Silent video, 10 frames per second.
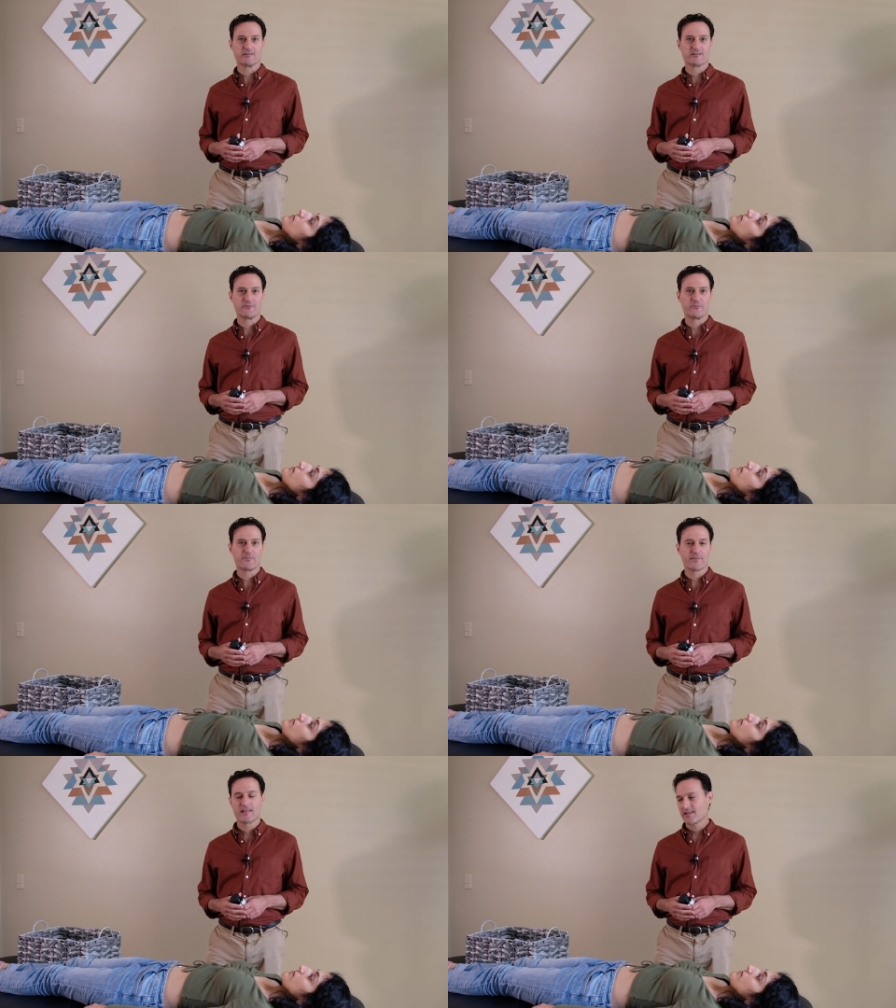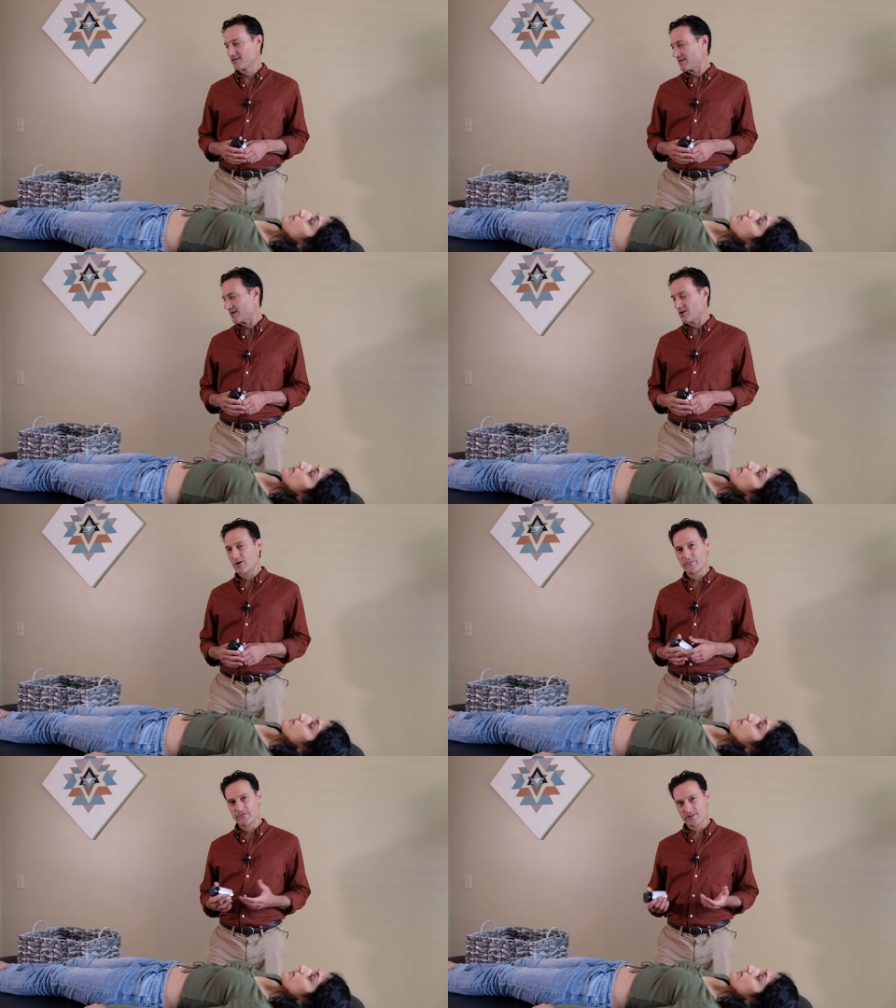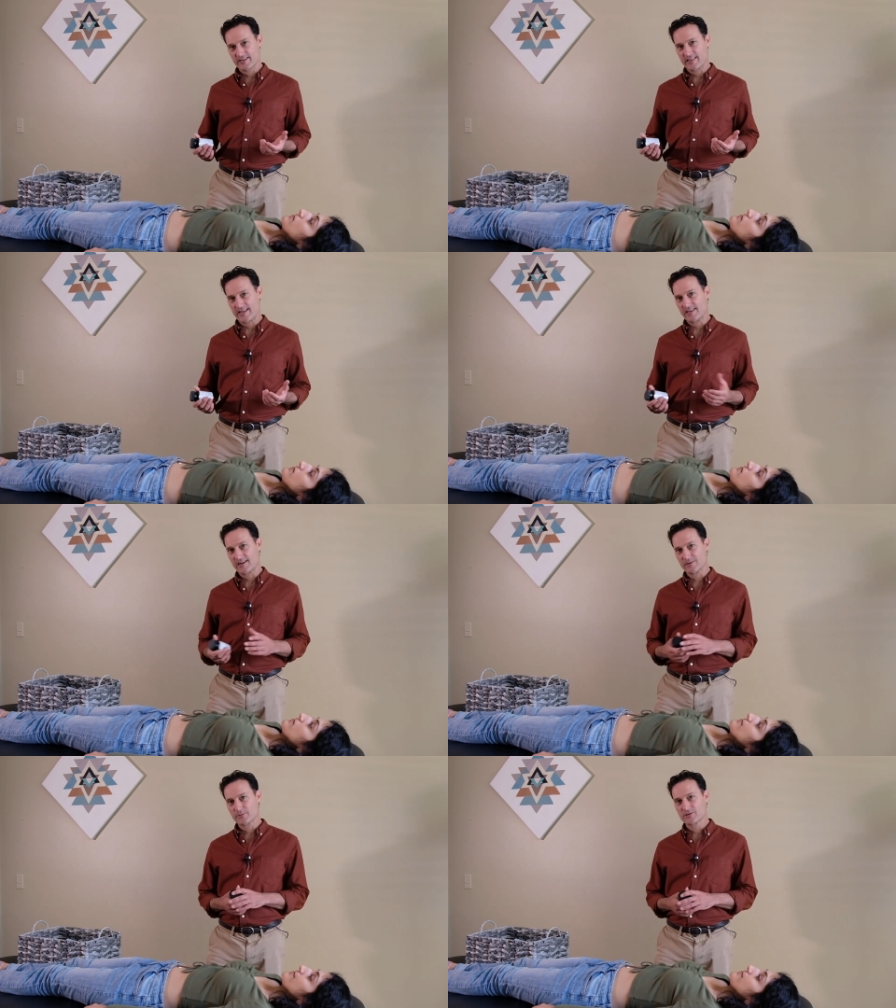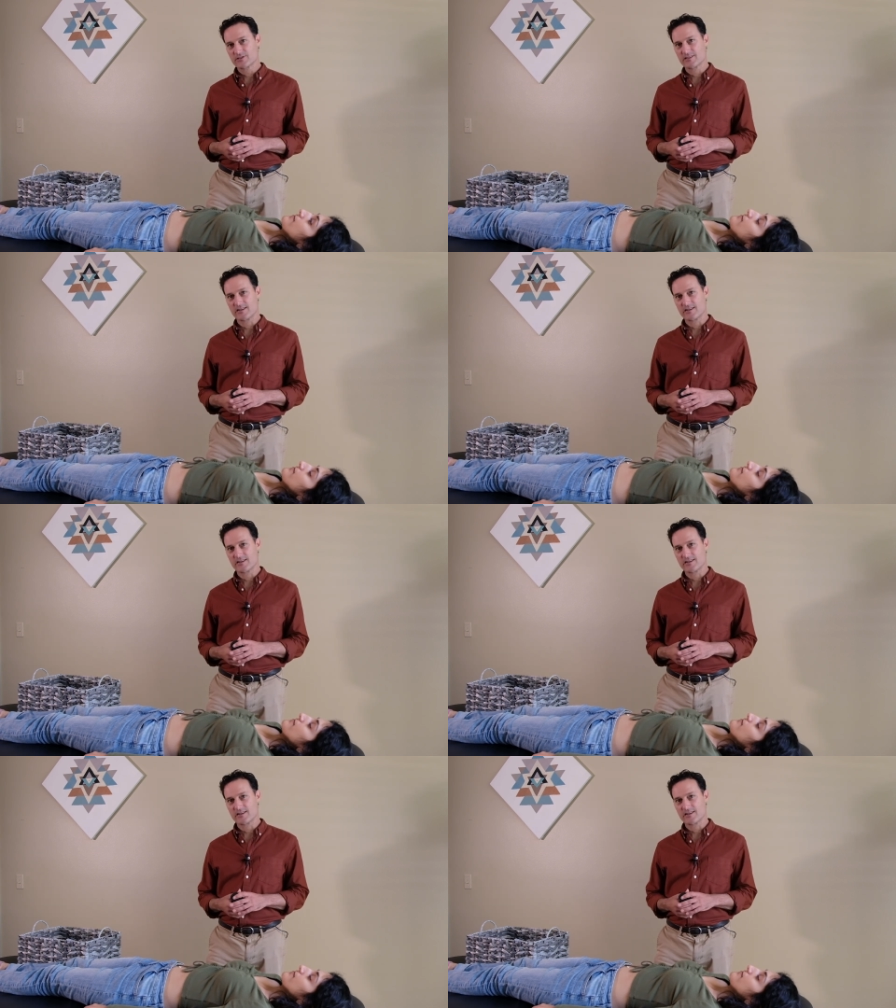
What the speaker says: So hopefully that helps.